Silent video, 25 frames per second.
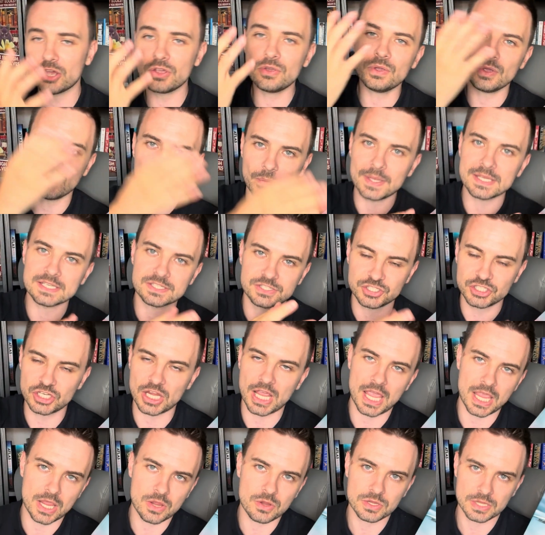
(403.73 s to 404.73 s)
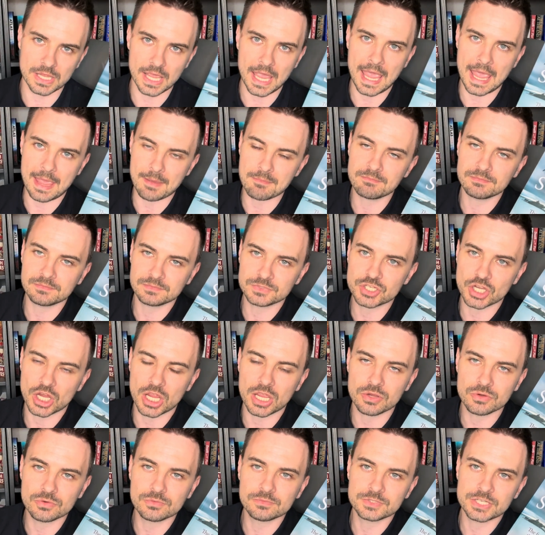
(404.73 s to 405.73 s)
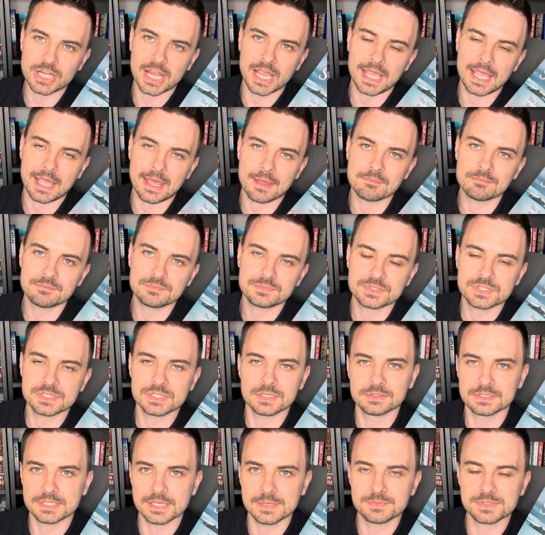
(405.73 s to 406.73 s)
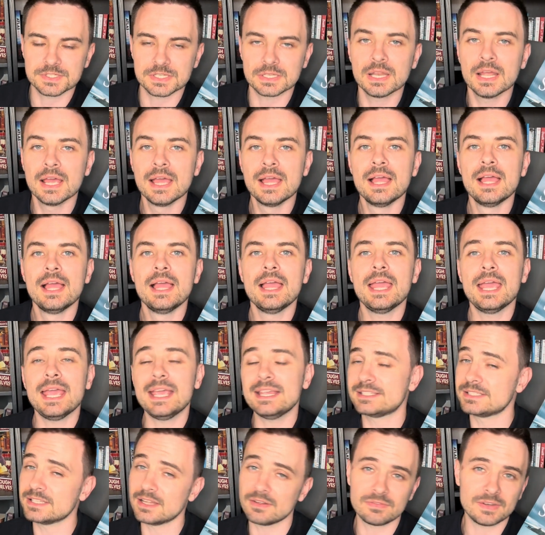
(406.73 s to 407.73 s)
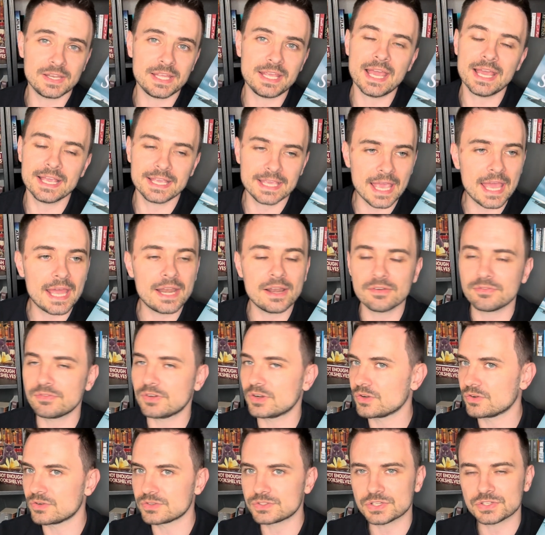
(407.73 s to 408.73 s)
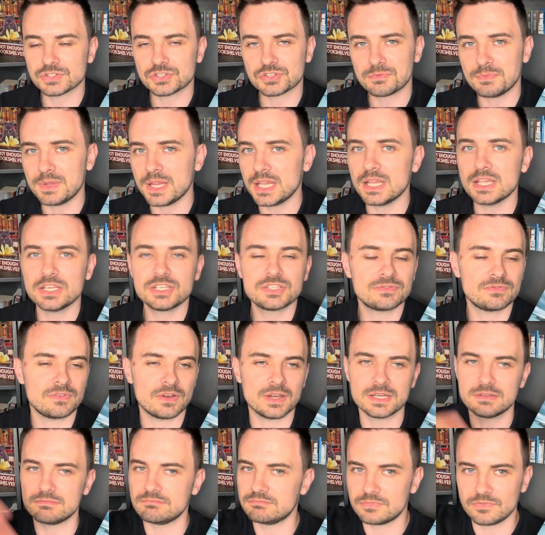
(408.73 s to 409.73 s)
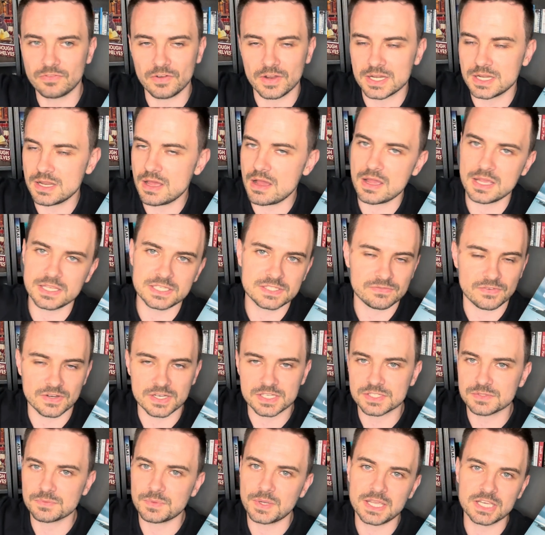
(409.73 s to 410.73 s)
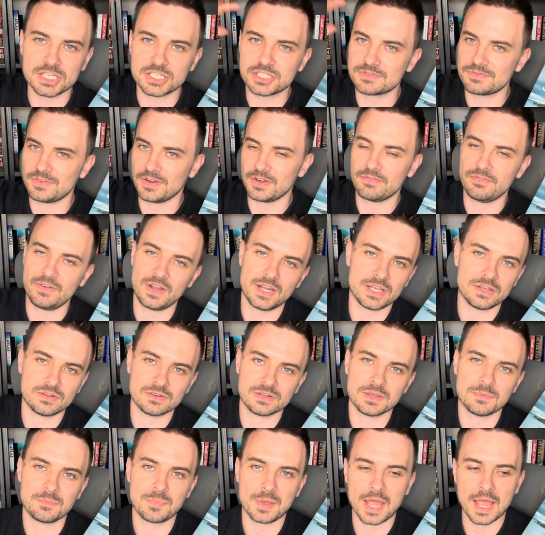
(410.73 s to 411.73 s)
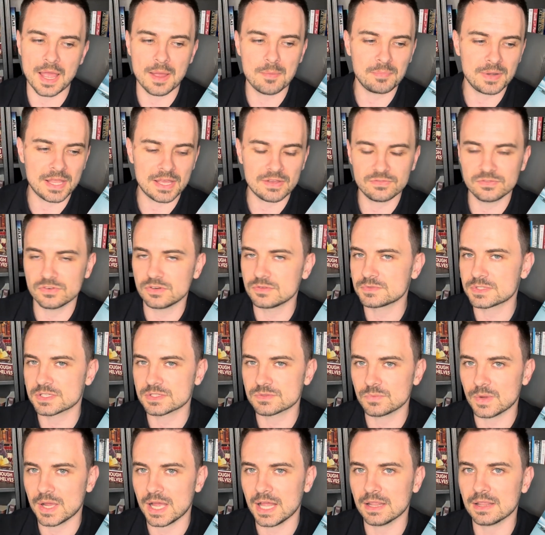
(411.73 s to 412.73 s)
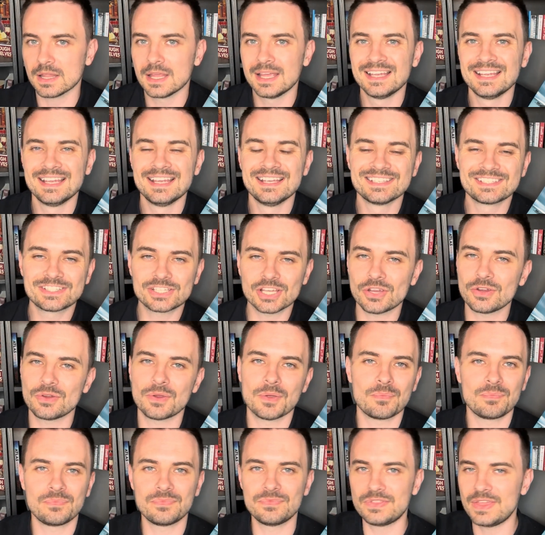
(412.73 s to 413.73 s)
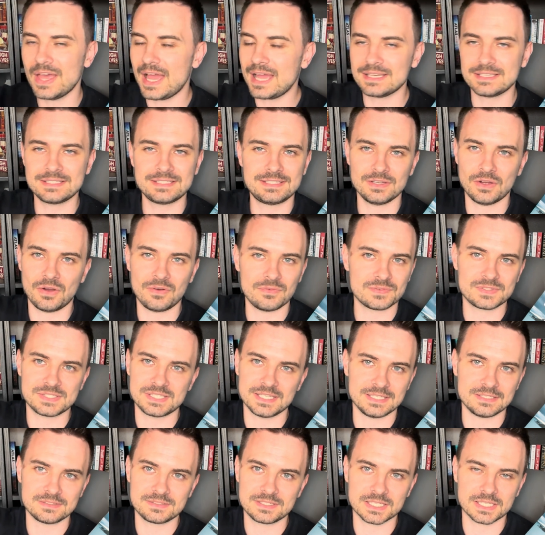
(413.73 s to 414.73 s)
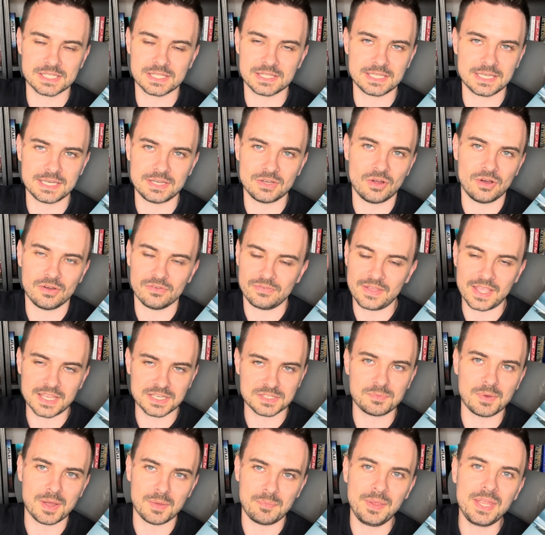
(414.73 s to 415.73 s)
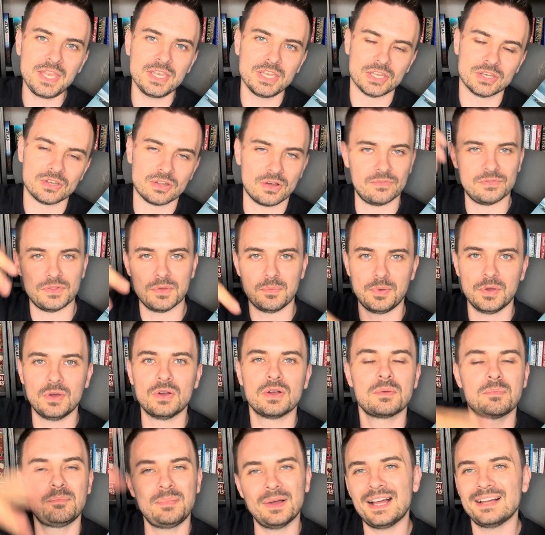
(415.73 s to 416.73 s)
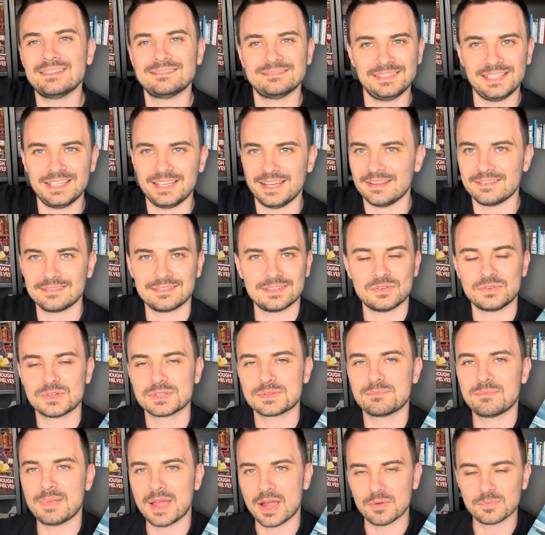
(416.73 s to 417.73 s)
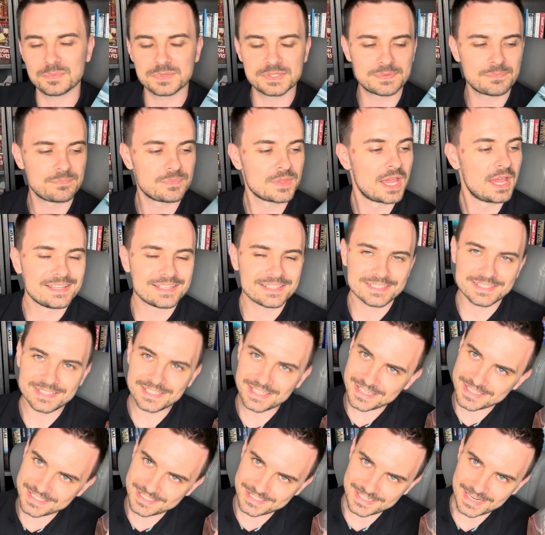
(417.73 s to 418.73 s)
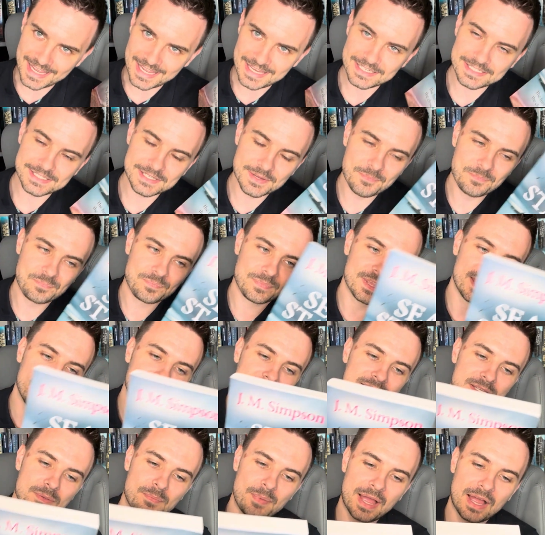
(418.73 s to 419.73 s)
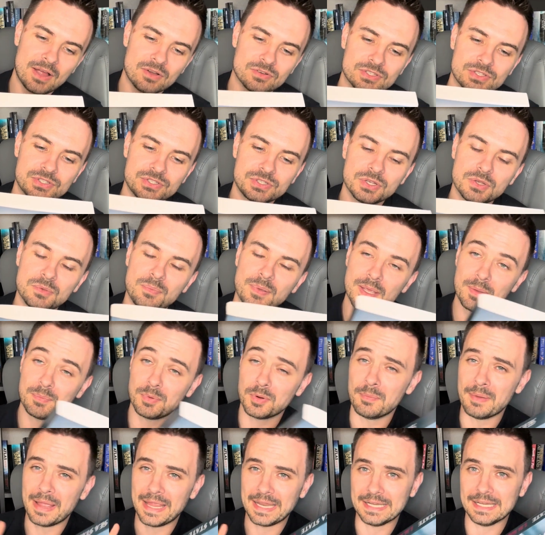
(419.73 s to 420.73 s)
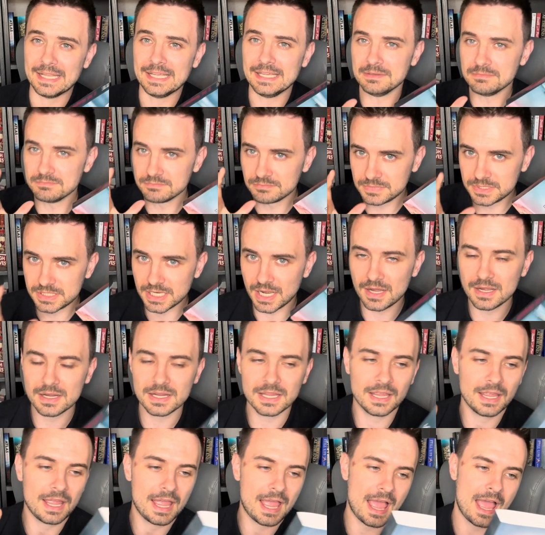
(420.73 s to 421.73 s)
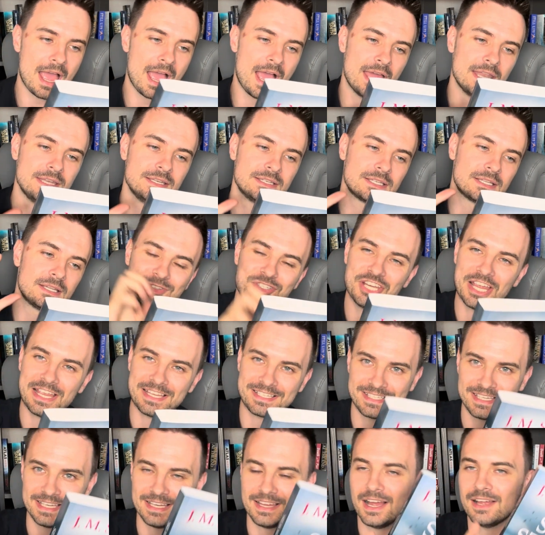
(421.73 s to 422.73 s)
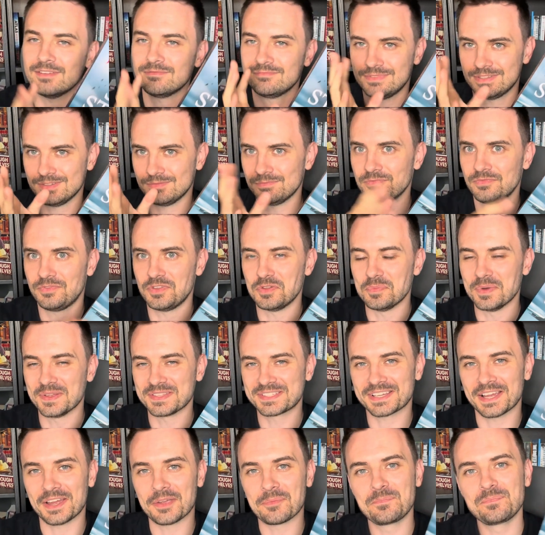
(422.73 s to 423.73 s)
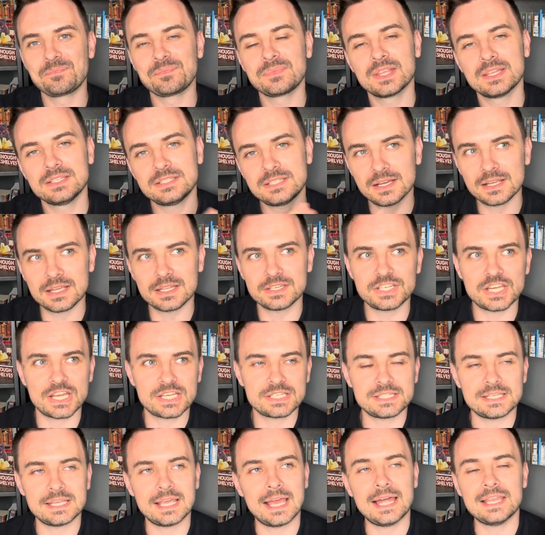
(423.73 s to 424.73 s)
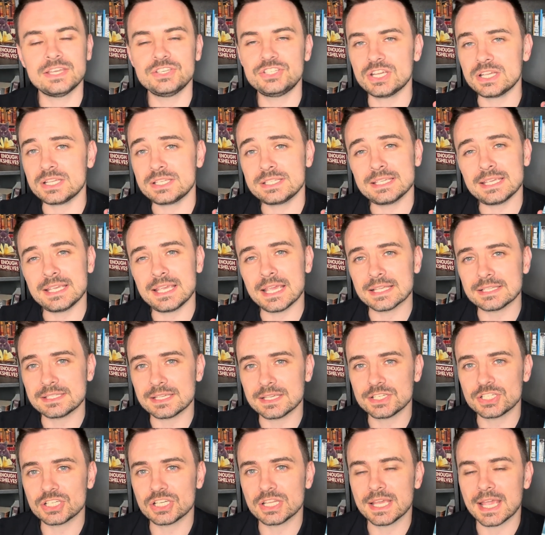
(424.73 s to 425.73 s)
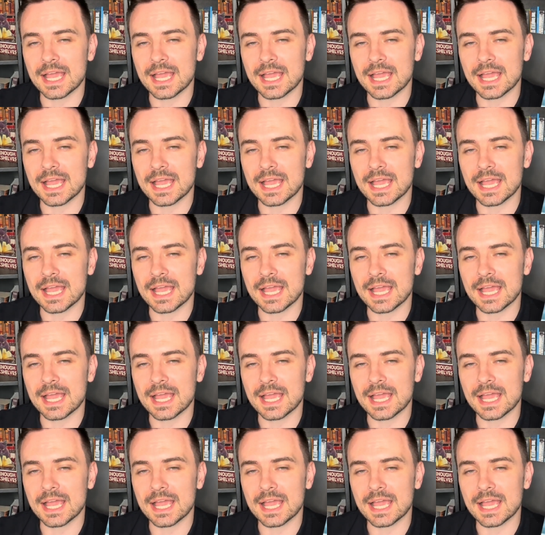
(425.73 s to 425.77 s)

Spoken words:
who is J.M. Simpson, is lovely. Again, I follow her on social media. She's very, very nice, very sweet. She's very funny on her platforms as well. So that obviously did not affect my opinion of the book, but, you know, it always helps. Sea State is about two people mainly, Doug and Jessie, a few months ago. Doug and Jessie essentially